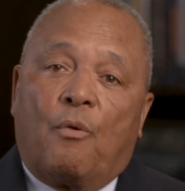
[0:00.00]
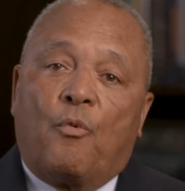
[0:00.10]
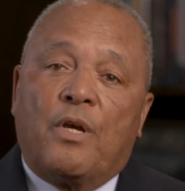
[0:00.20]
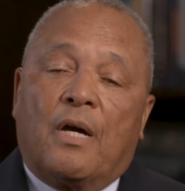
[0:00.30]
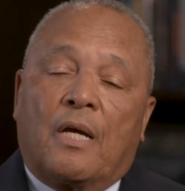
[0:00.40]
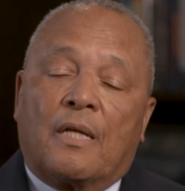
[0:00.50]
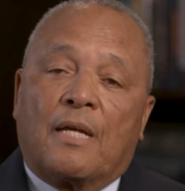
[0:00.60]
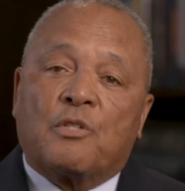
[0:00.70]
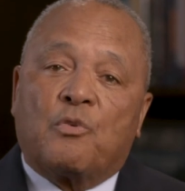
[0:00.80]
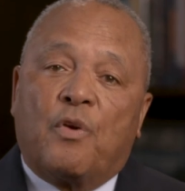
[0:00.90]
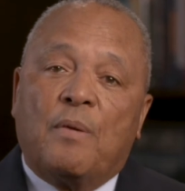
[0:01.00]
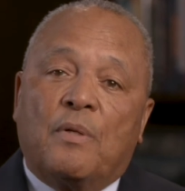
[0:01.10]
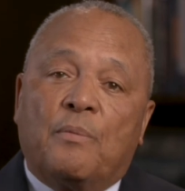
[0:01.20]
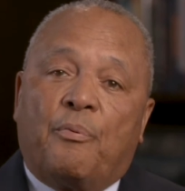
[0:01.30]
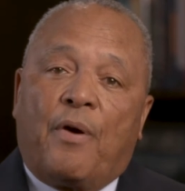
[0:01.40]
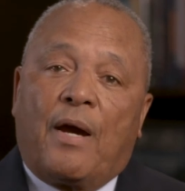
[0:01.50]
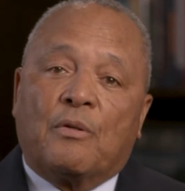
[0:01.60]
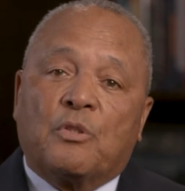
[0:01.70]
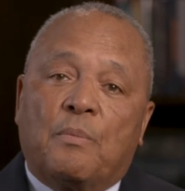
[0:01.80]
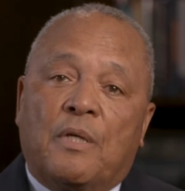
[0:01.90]
We are extremely
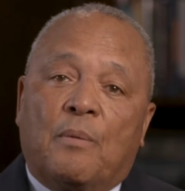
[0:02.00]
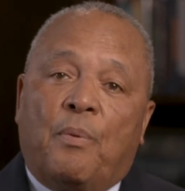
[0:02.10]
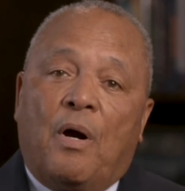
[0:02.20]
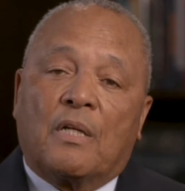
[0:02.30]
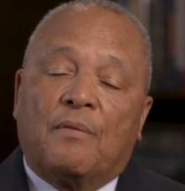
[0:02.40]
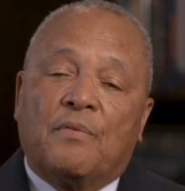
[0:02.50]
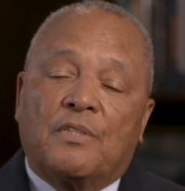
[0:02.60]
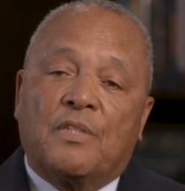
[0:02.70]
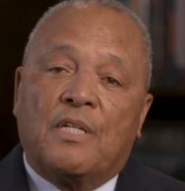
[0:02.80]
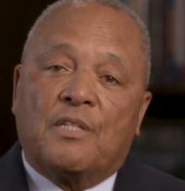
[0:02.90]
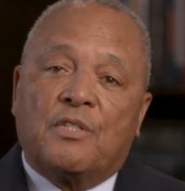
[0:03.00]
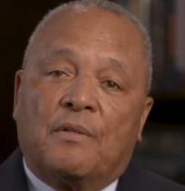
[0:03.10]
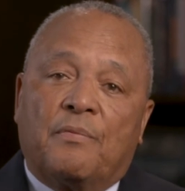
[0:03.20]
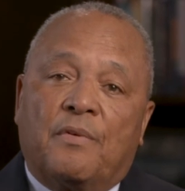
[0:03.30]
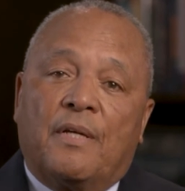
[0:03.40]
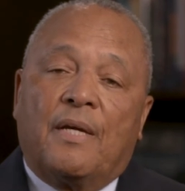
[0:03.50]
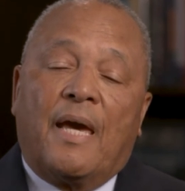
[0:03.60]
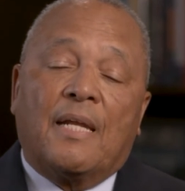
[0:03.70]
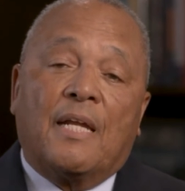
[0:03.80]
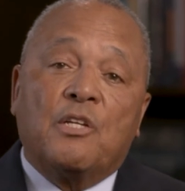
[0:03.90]
proud to be a part of this initiative
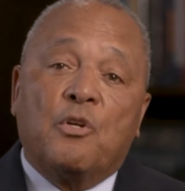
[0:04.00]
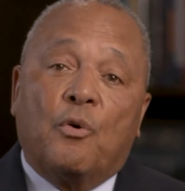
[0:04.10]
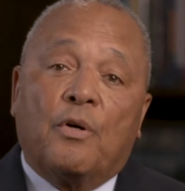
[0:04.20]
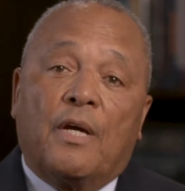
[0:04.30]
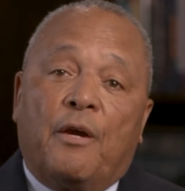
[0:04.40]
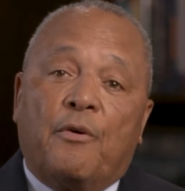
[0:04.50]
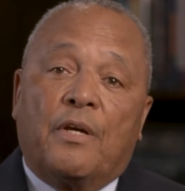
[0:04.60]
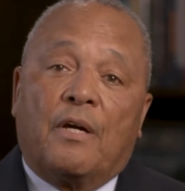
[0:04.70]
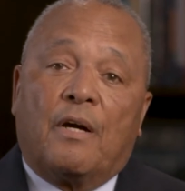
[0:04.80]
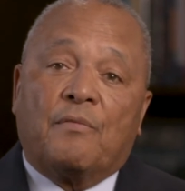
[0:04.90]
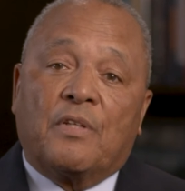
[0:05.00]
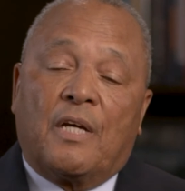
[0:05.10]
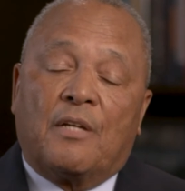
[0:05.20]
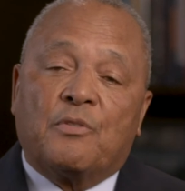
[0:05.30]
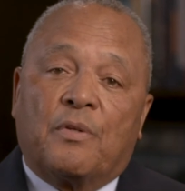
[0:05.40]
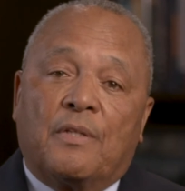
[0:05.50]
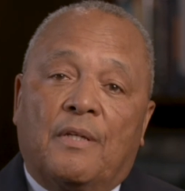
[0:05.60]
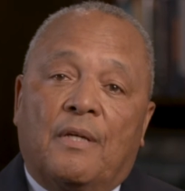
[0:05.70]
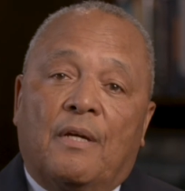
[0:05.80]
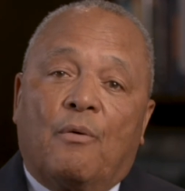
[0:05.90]
and in your area of the country,
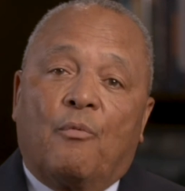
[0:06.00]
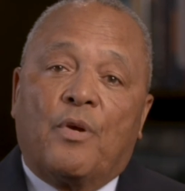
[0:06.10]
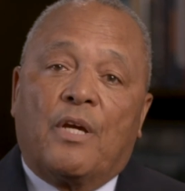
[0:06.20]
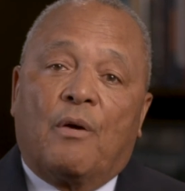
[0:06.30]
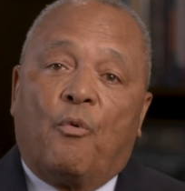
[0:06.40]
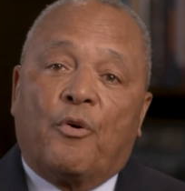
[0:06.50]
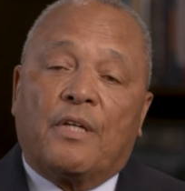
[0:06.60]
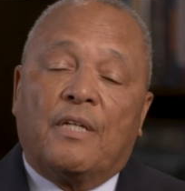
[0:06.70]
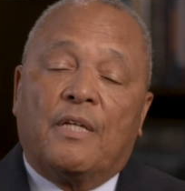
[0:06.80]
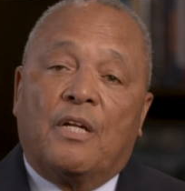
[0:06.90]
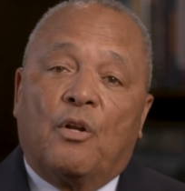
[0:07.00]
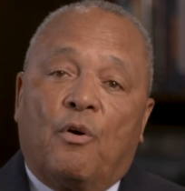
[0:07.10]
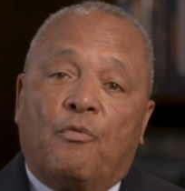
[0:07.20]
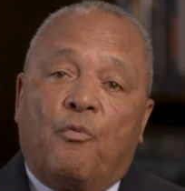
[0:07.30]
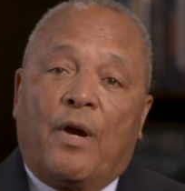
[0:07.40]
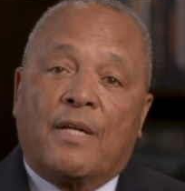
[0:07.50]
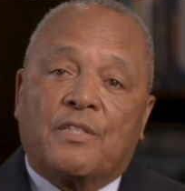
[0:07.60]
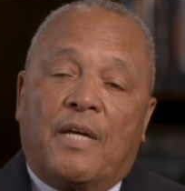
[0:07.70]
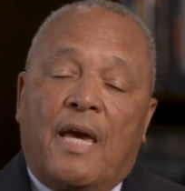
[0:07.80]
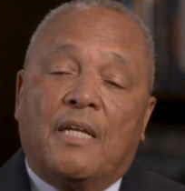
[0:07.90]
we are working in the
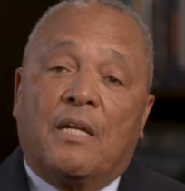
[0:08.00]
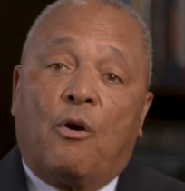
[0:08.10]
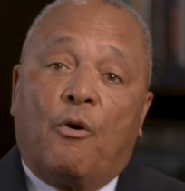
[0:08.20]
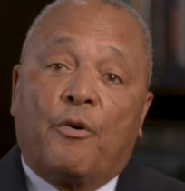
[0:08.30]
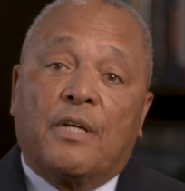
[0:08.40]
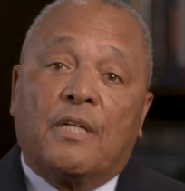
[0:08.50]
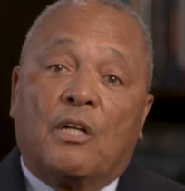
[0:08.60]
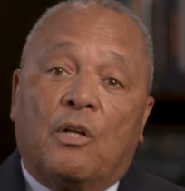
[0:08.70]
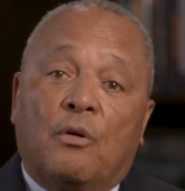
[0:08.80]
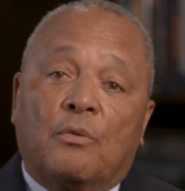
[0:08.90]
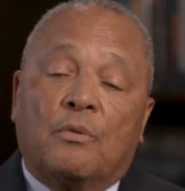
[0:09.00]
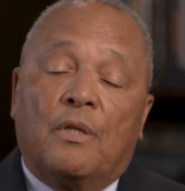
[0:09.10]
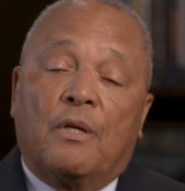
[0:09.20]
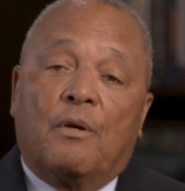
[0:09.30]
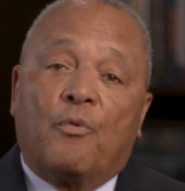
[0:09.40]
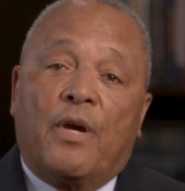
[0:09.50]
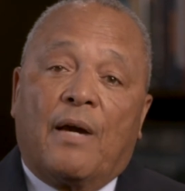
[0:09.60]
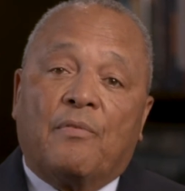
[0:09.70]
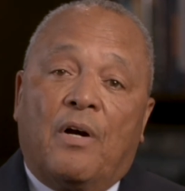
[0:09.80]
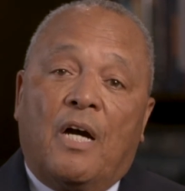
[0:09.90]
Northwest, and in Oregon alone, we
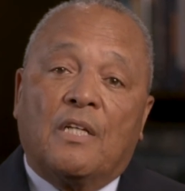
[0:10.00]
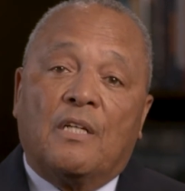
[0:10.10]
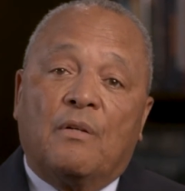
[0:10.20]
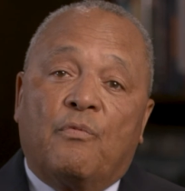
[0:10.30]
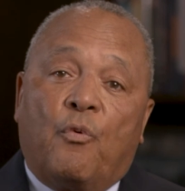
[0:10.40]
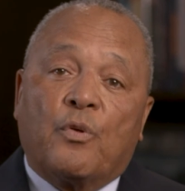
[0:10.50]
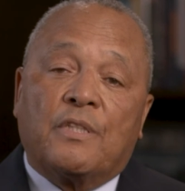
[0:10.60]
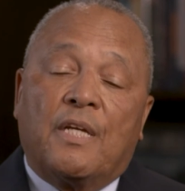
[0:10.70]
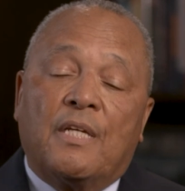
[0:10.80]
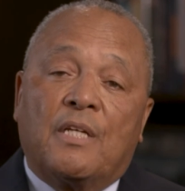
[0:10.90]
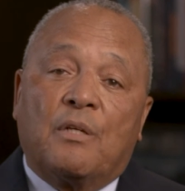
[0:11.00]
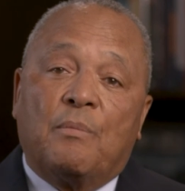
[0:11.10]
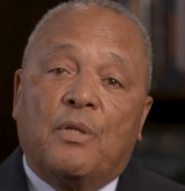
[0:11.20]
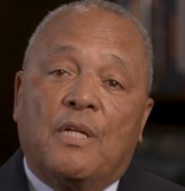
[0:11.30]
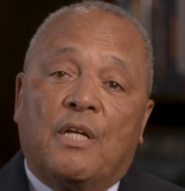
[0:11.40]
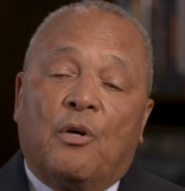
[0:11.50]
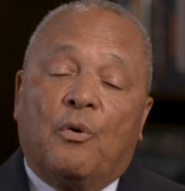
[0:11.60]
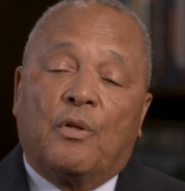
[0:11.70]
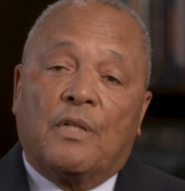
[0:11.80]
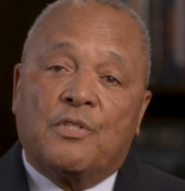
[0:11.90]
have 114 community
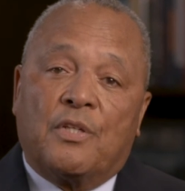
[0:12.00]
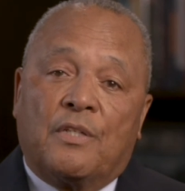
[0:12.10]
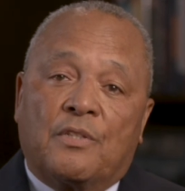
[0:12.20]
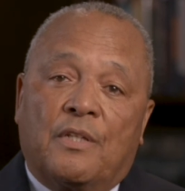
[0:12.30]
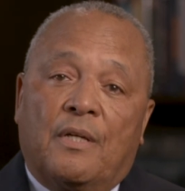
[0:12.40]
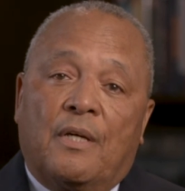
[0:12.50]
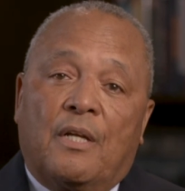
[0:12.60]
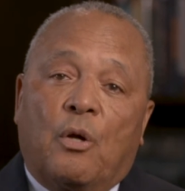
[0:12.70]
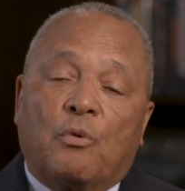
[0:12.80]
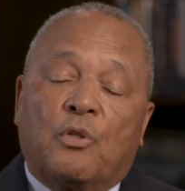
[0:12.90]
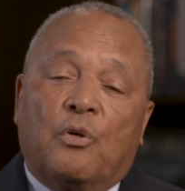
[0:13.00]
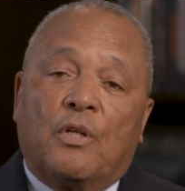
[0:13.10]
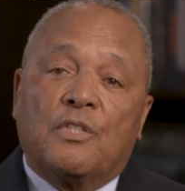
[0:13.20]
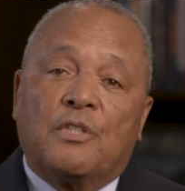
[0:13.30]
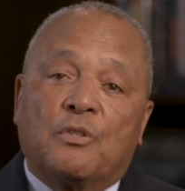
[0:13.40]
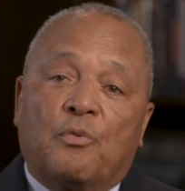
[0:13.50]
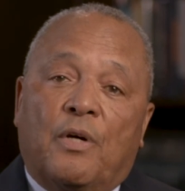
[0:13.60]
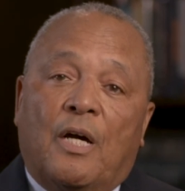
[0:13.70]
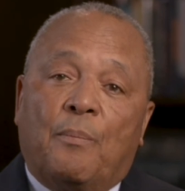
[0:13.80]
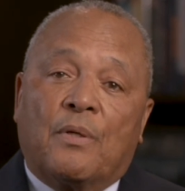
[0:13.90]
coalitions. Those coalitions will
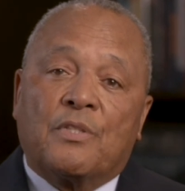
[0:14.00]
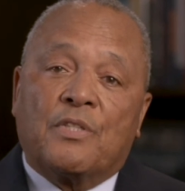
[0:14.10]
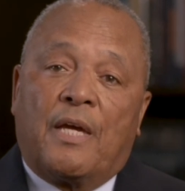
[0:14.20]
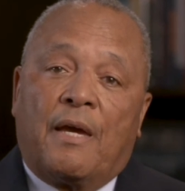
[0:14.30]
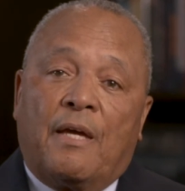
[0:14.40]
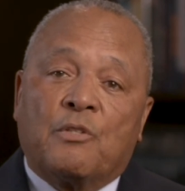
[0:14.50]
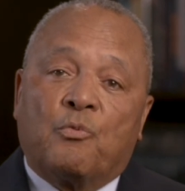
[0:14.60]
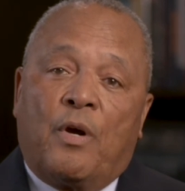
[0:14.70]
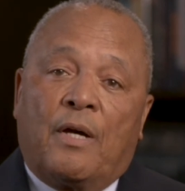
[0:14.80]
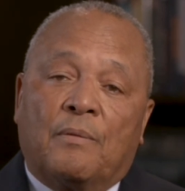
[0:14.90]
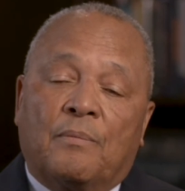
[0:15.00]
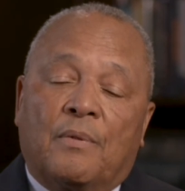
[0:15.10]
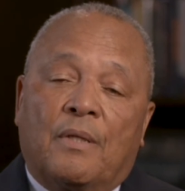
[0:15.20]
help us there as well.